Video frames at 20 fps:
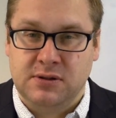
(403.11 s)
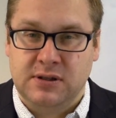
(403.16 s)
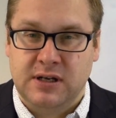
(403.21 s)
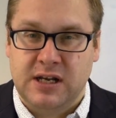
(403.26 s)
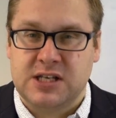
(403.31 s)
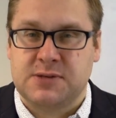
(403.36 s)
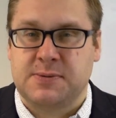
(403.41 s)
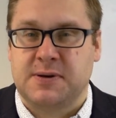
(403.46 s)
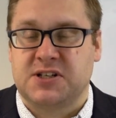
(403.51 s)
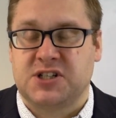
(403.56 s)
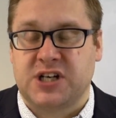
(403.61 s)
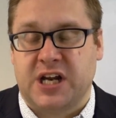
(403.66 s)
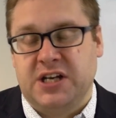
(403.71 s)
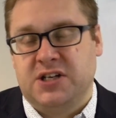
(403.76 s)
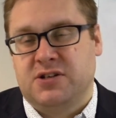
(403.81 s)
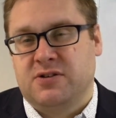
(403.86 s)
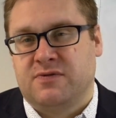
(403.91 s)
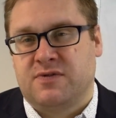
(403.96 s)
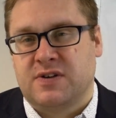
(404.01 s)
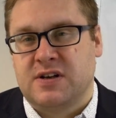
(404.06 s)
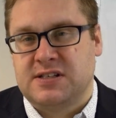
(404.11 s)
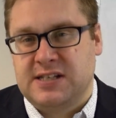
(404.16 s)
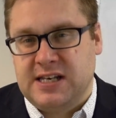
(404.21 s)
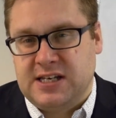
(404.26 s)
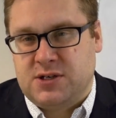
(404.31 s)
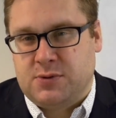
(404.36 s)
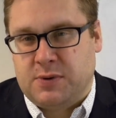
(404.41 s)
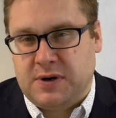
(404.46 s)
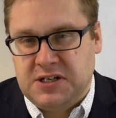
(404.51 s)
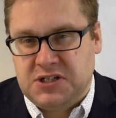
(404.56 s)
it's about change of
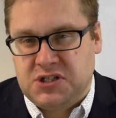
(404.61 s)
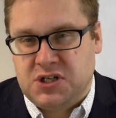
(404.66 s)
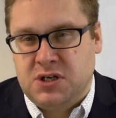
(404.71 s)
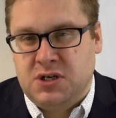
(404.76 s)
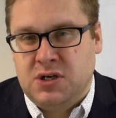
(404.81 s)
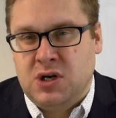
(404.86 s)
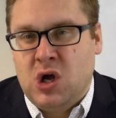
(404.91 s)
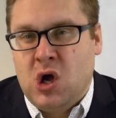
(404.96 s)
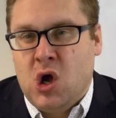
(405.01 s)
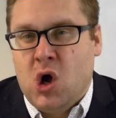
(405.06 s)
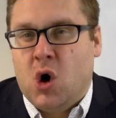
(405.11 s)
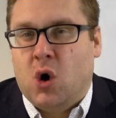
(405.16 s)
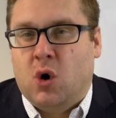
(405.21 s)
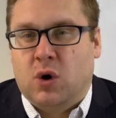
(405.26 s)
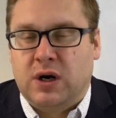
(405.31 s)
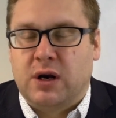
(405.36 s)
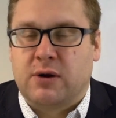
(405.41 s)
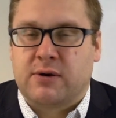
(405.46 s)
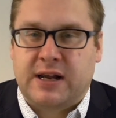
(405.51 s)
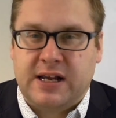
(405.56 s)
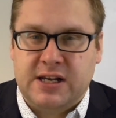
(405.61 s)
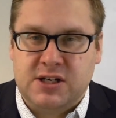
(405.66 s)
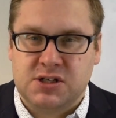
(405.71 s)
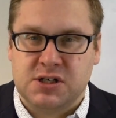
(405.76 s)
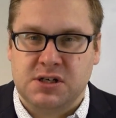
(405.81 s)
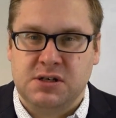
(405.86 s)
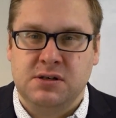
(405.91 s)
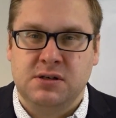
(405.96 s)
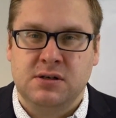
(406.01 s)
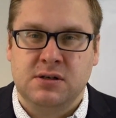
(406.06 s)
situation or
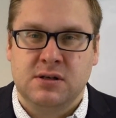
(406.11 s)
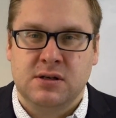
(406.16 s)
location,